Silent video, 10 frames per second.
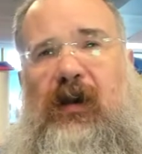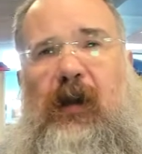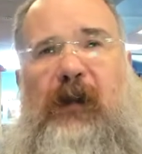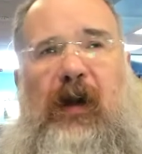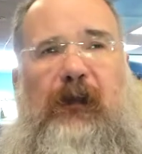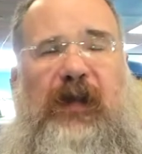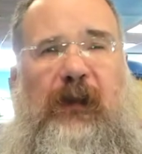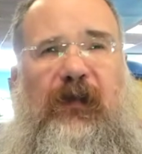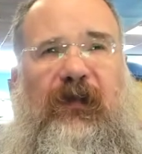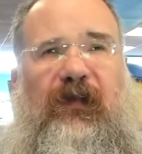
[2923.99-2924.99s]
about
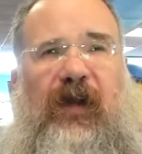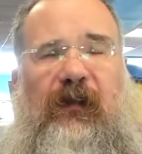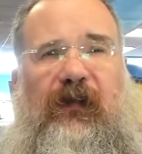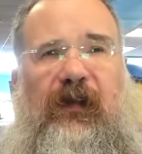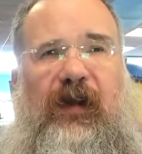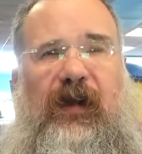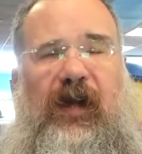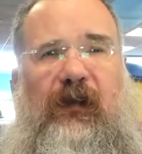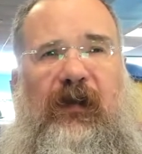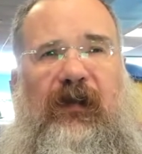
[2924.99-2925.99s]
people suffering
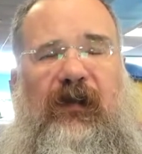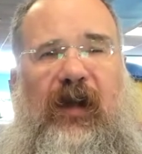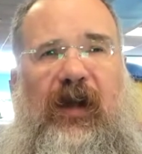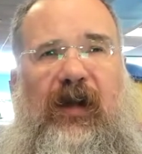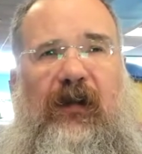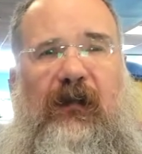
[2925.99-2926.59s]
and we say,